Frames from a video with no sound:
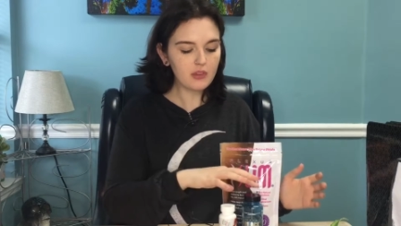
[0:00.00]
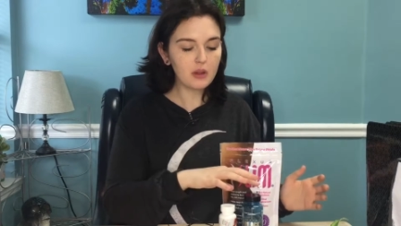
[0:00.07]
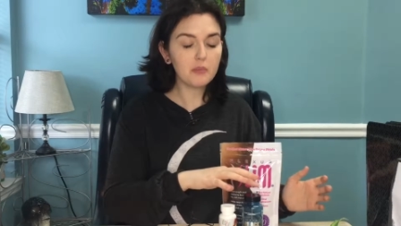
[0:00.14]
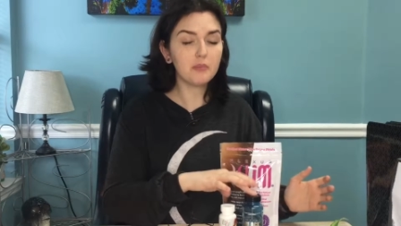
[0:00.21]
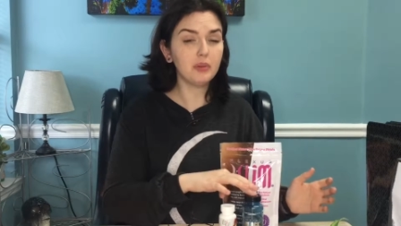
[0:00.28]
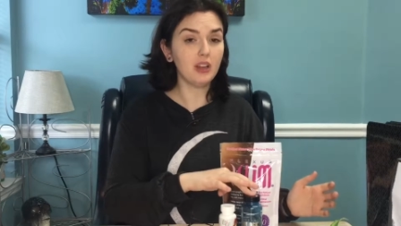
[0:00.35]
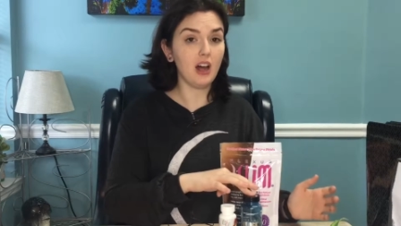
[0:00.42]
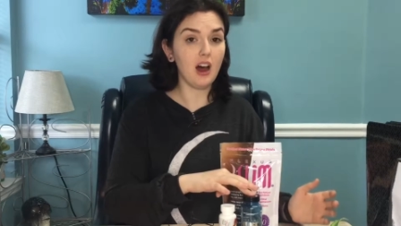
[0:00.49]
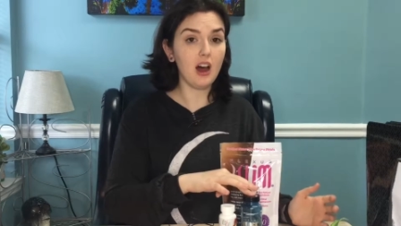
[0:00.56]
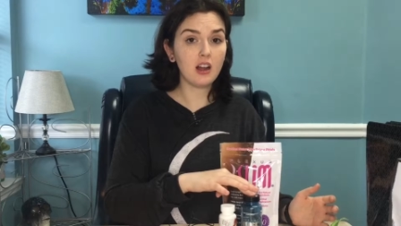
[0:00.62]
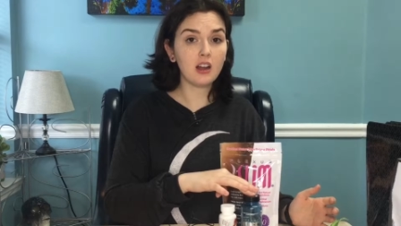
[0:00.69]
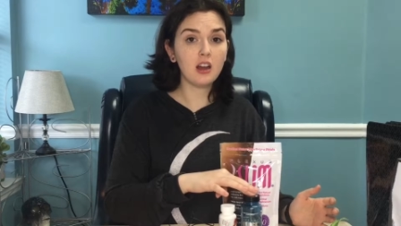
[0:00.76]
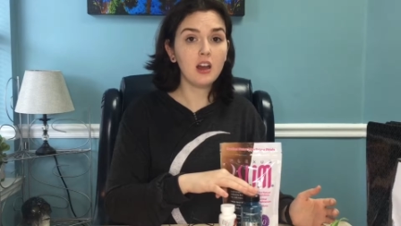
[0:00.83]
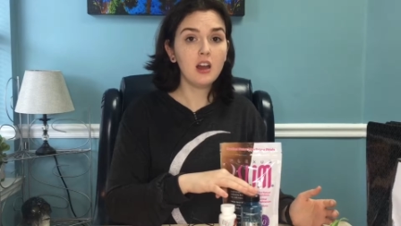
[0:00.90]

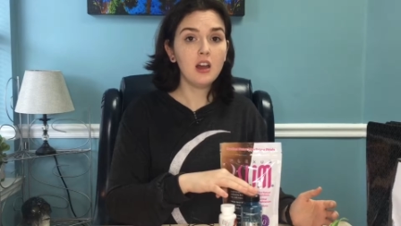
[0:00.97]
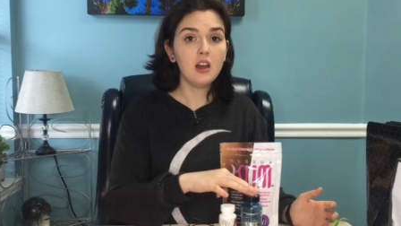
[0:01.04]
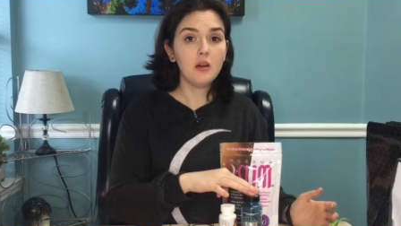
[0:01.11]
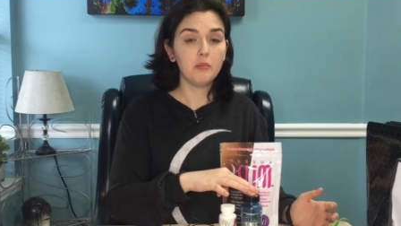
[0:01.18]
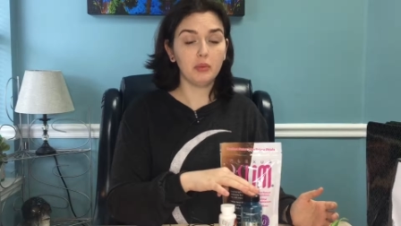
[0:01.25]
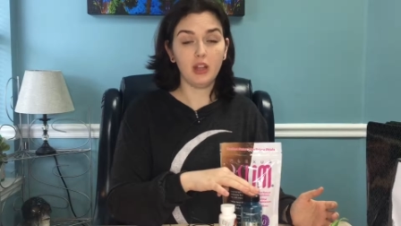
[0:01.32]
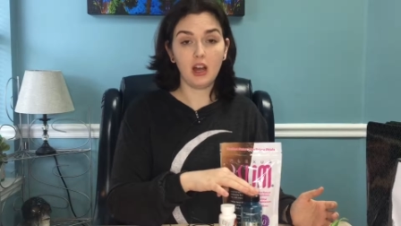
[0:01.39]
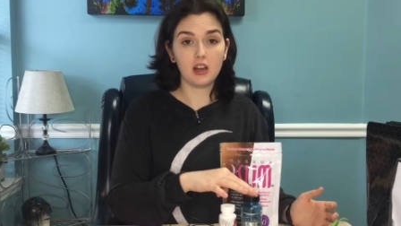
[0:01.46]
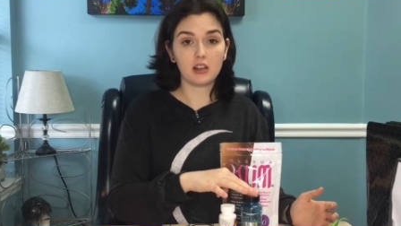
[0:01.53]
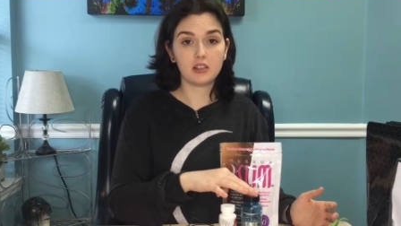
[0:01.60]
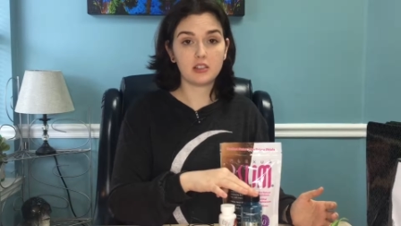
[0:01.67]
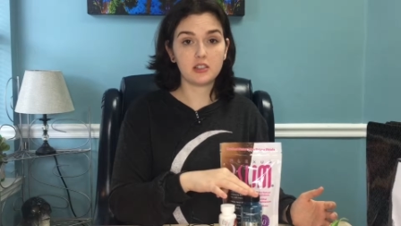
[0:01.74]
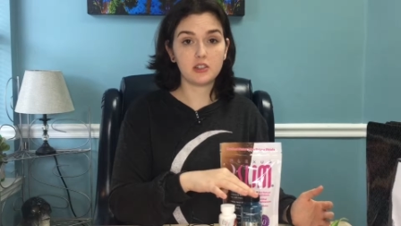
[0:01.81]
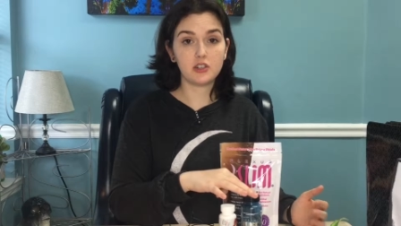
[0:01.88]
block
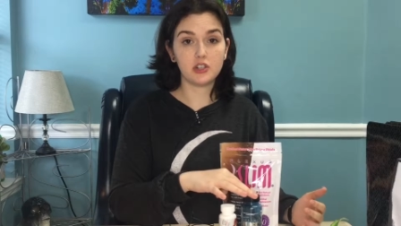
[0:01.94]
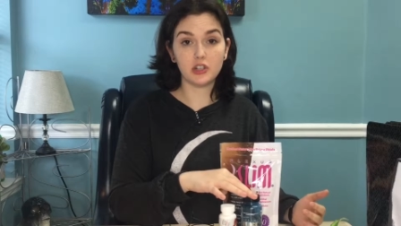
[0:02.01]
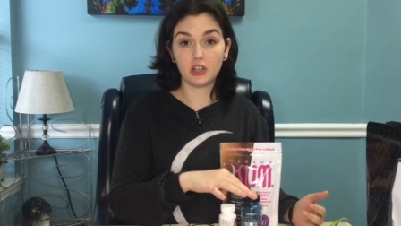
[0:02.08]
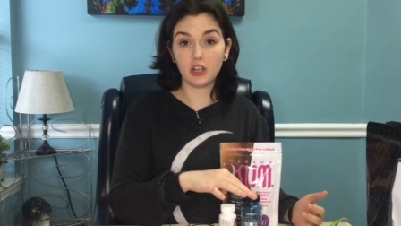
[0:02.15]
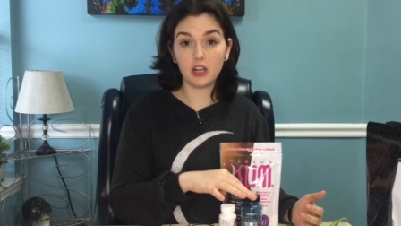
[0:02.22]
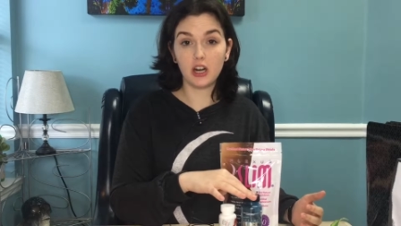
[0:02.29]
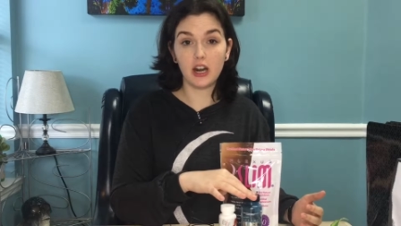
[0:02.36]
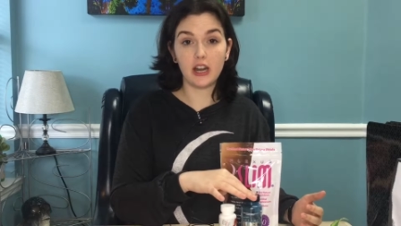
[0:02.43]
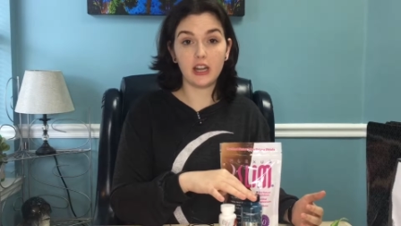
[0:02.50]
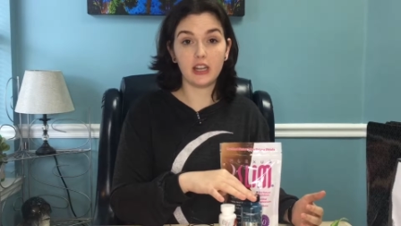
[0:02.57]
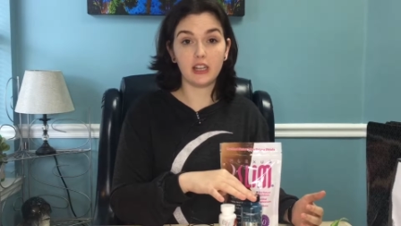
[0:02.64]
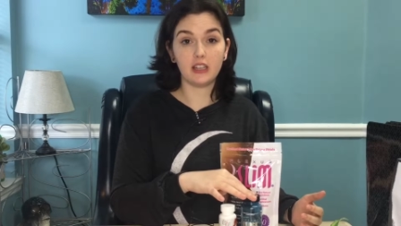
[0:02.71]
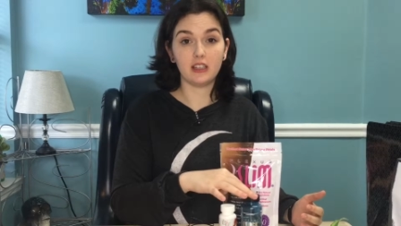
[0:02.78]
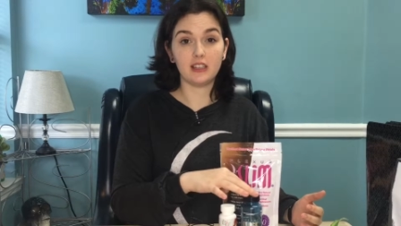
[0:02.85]
blocks sugar
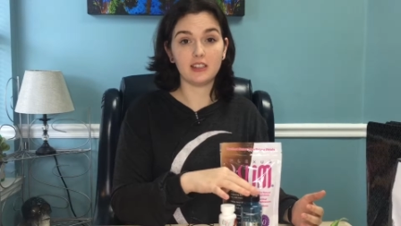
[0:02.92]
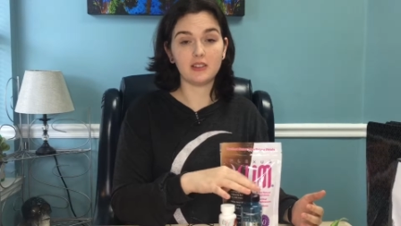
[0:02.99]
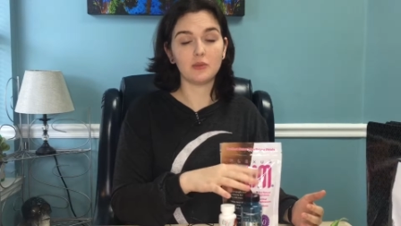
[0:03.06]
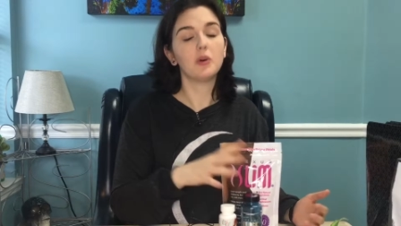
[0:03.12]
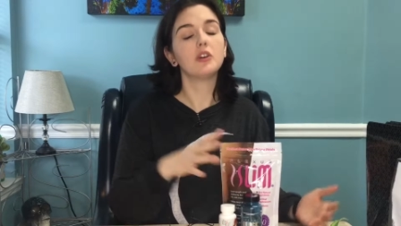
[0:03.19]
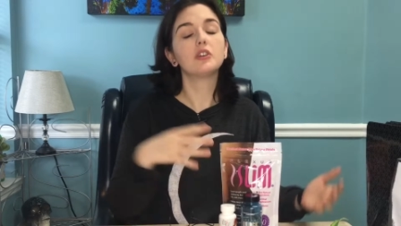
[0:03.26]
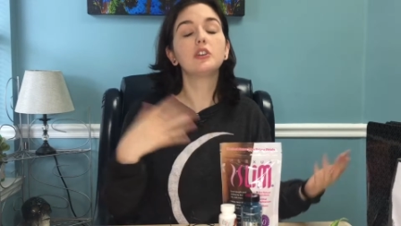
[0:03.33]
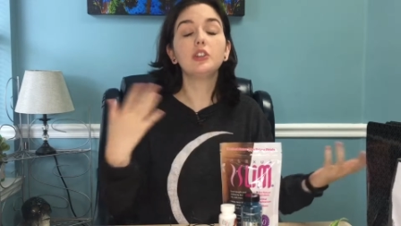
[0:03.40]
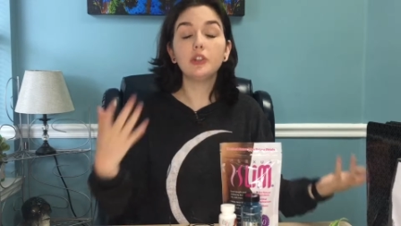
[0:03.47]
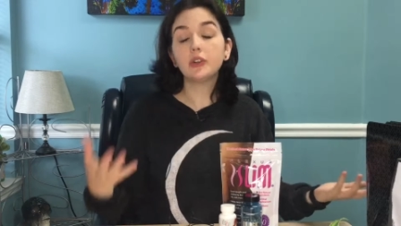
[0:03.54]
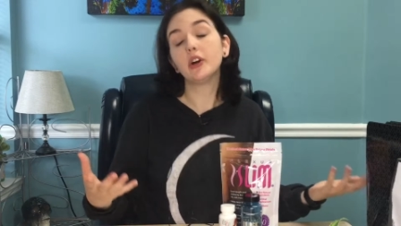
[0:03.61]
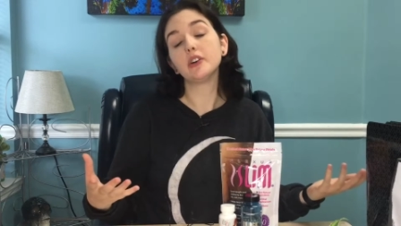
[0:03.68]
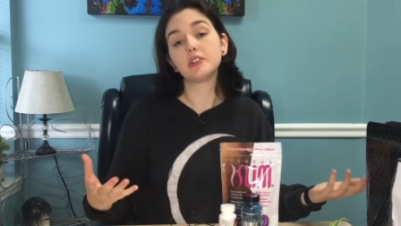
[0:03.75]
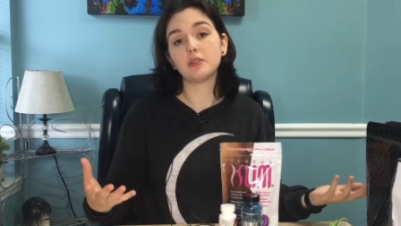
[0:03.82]
and, well,
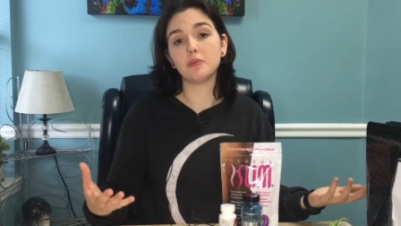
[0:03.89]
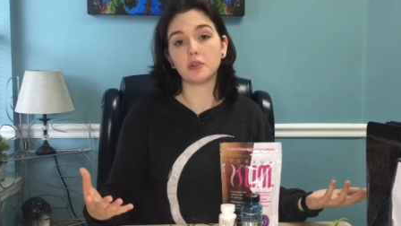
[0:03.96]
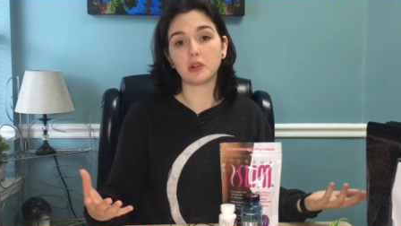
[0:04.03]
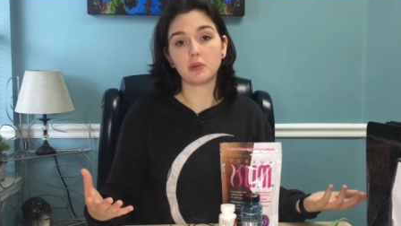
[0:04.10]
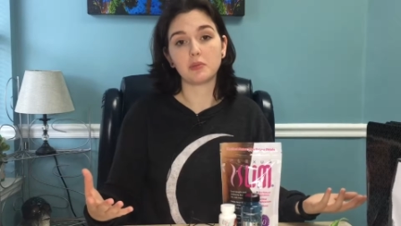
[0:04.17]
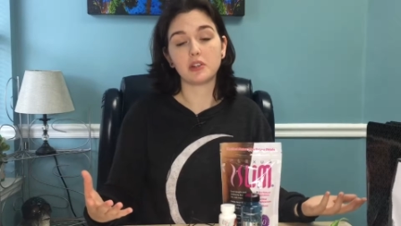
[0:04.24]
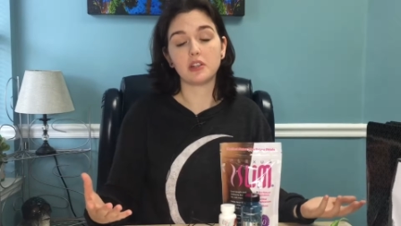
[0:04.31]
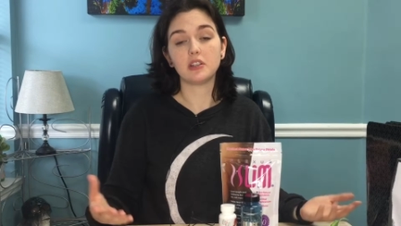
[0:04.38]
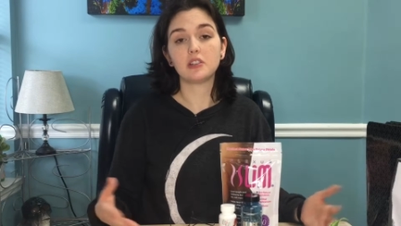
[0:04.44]
glucose absorption.